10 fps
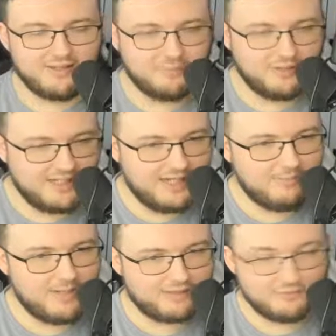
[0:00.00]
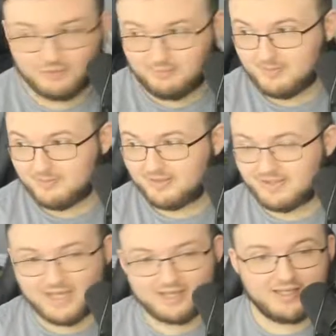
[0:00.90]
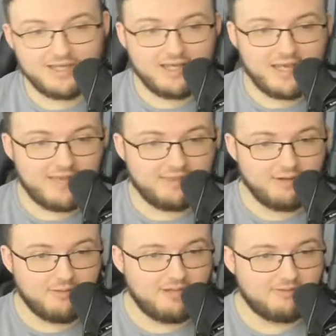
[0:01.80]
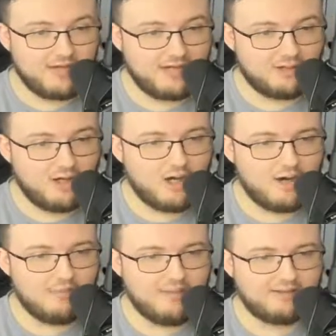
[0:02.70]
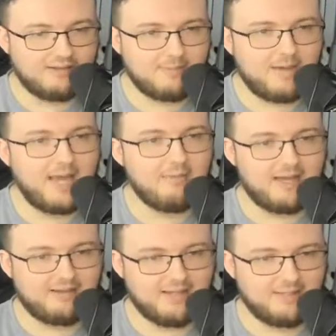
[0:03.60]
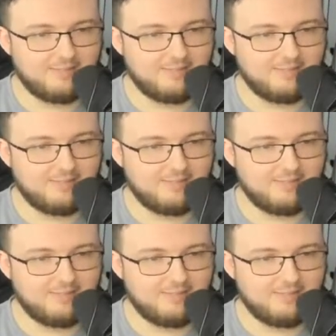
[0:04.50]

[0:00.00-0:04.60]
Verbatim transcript: We need him to make a stupid mistake and throw me the rock. Oh, I messed up. I messed up,